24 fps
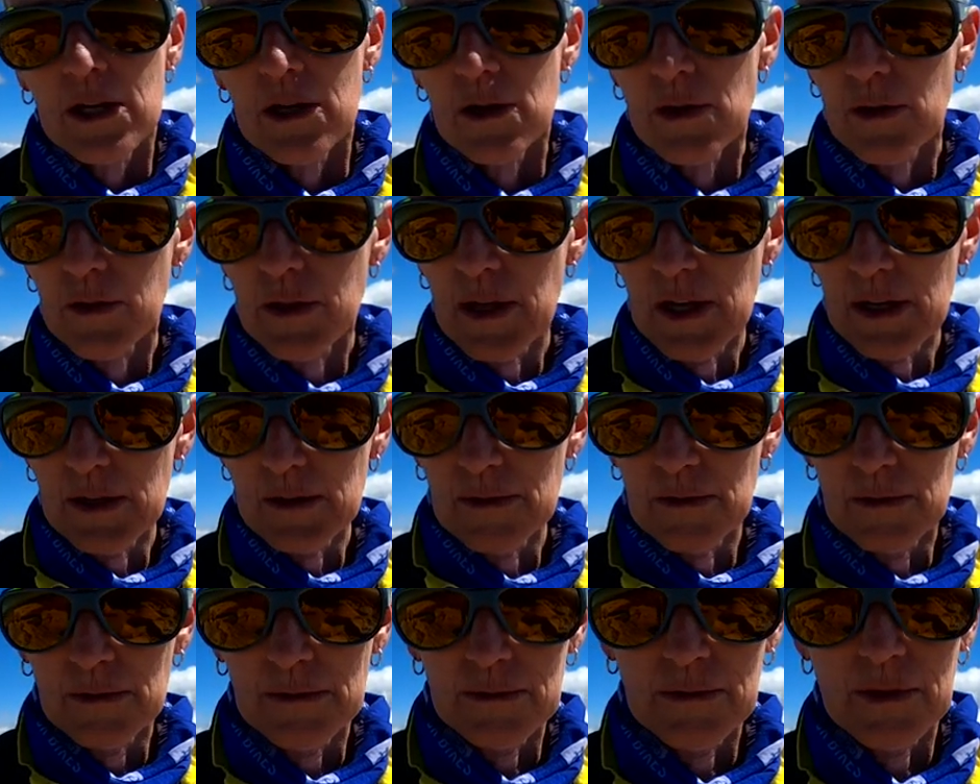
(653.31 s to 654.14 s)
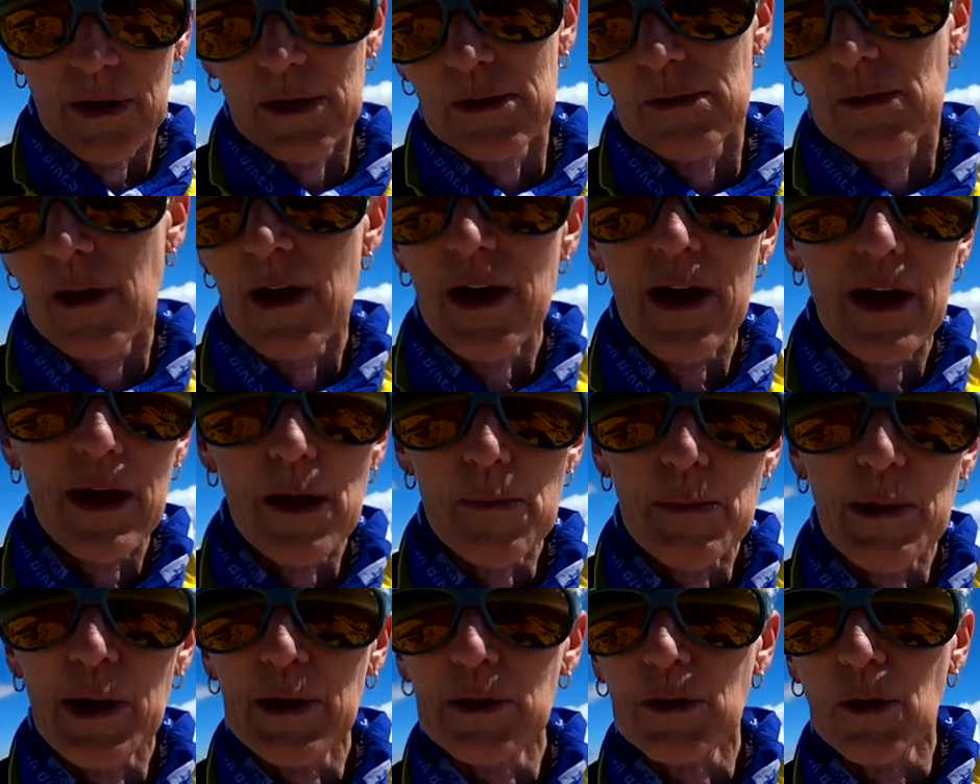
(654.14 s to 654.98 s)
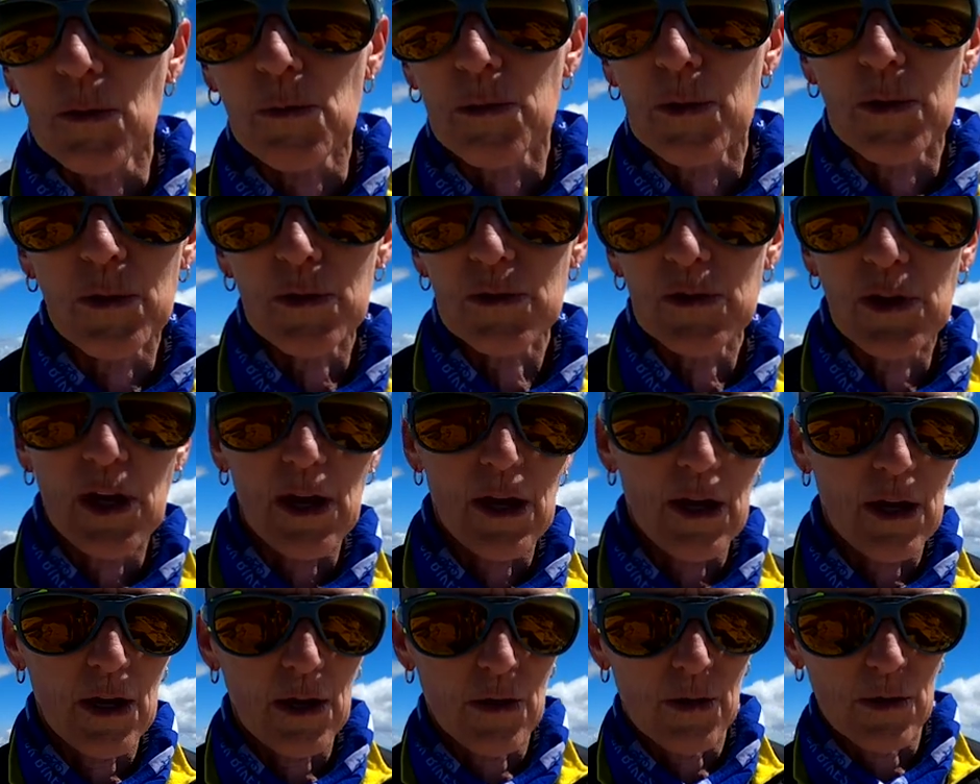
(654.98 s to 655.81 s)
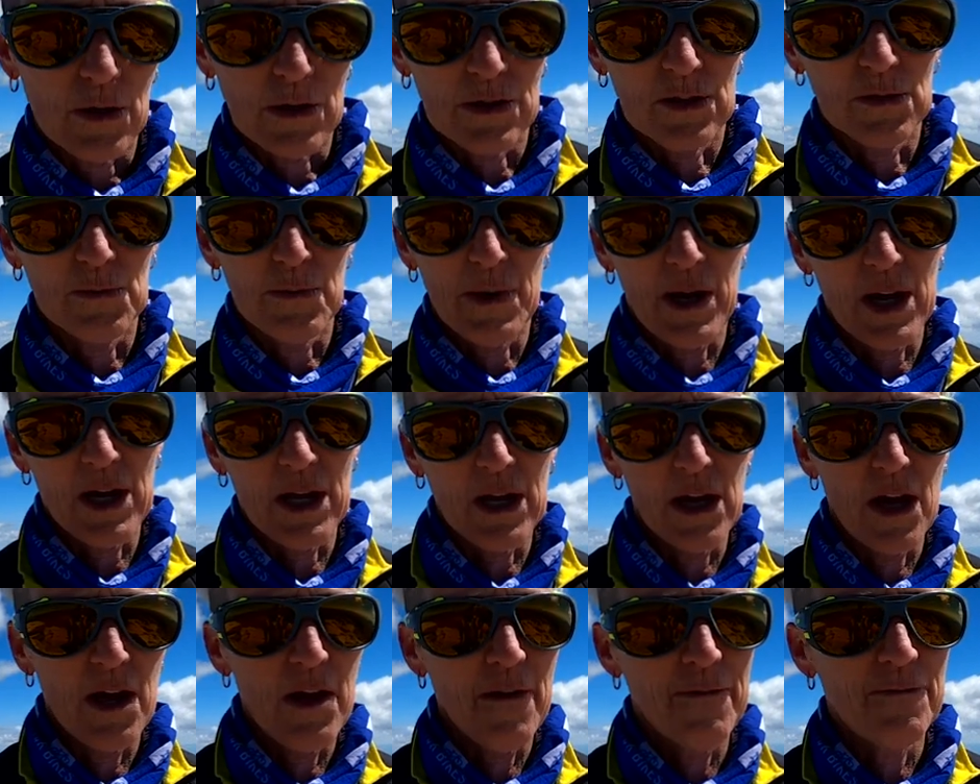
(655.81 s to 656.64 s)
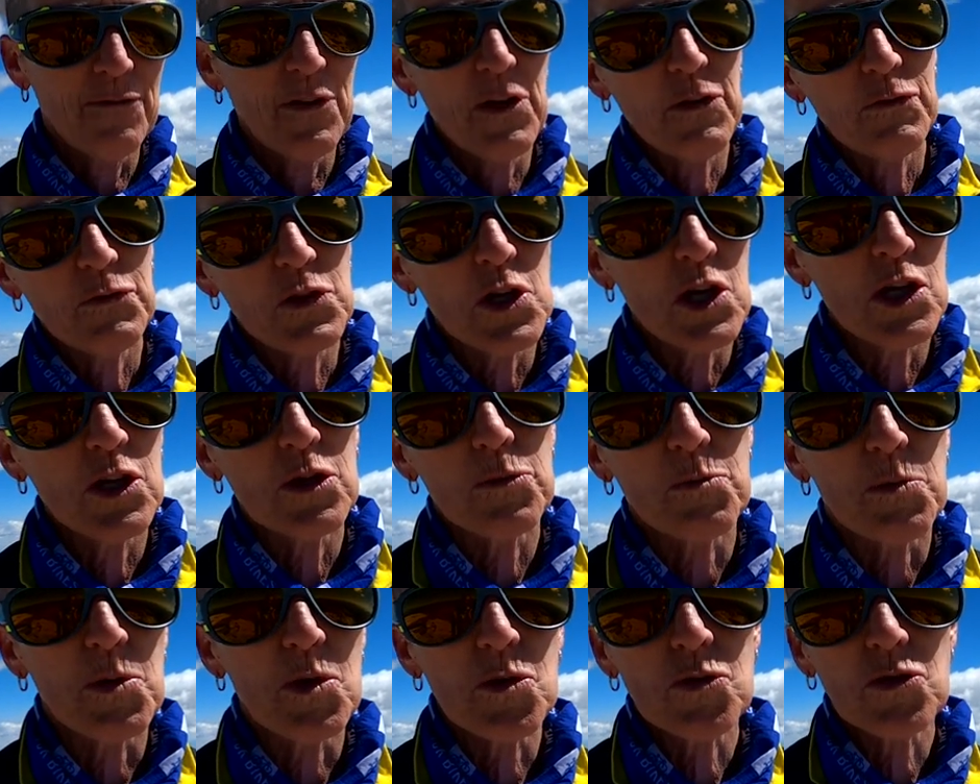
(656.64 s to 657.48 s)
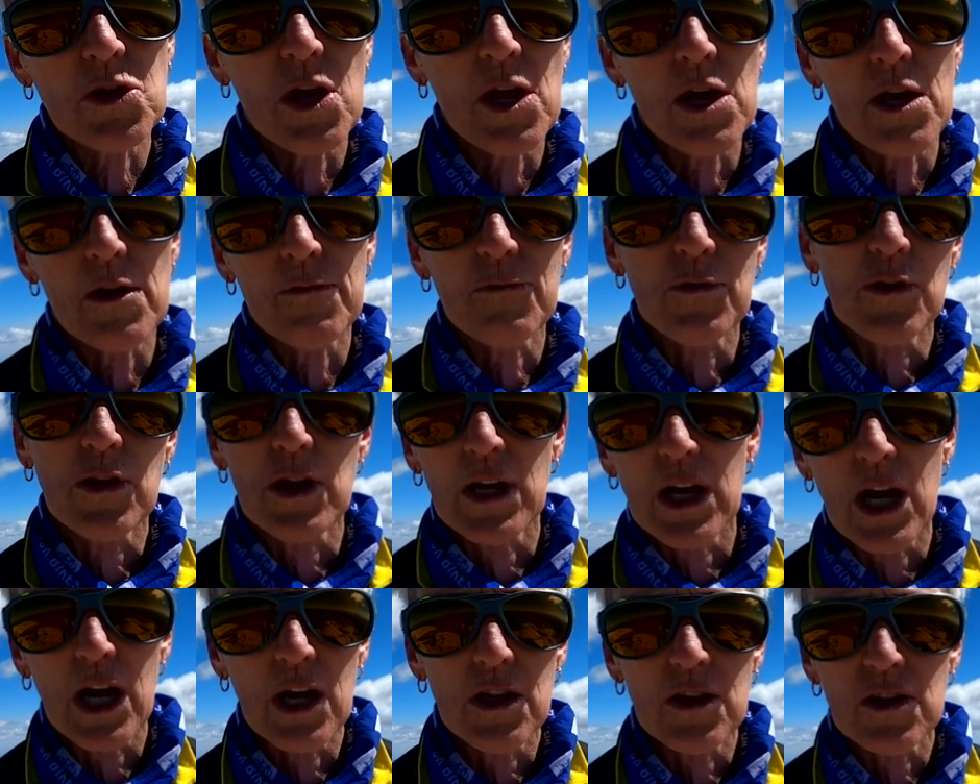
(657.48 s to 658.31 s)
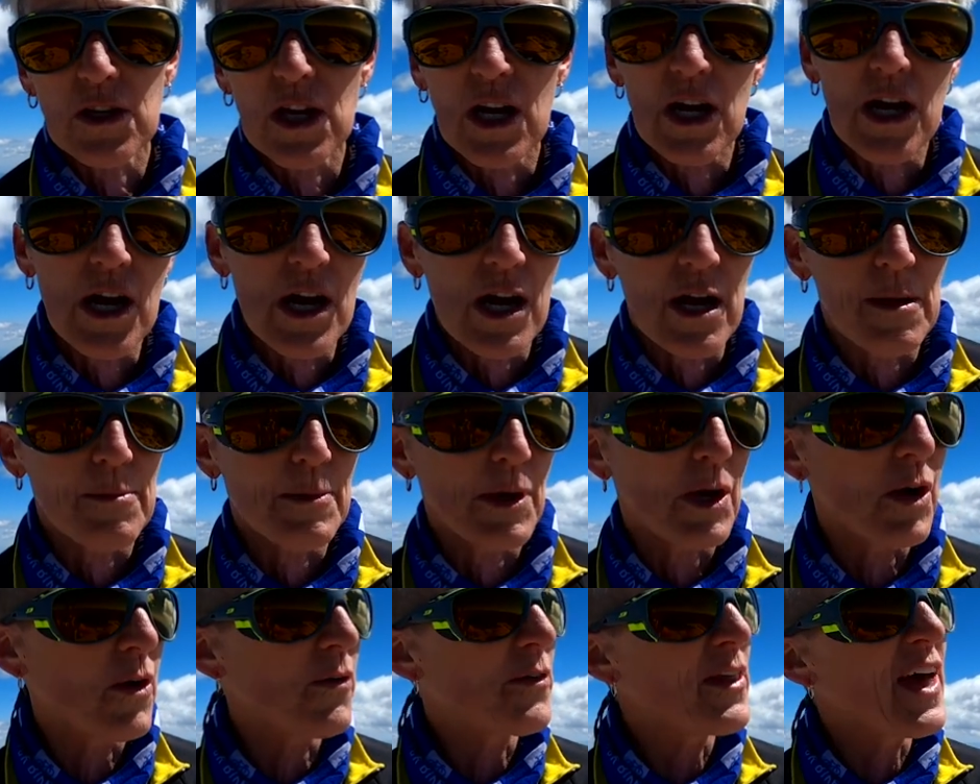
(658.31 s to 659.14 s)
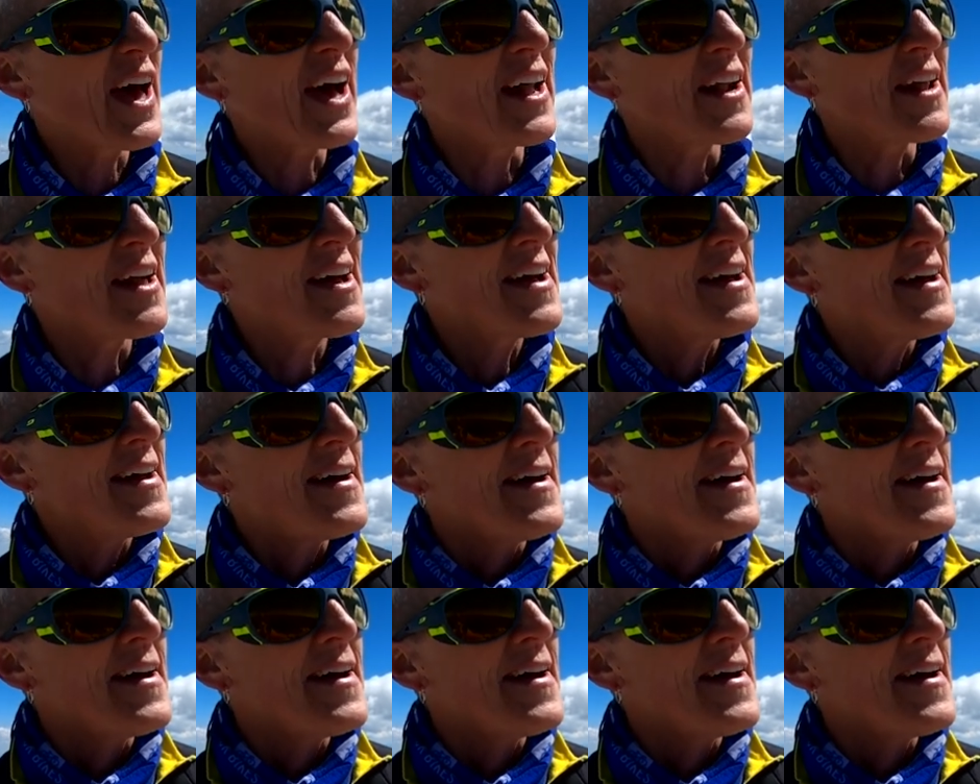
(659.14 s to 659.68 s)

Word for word: you know, they lie about their birthday, or it's my 50th birthday for the 9th time and all that.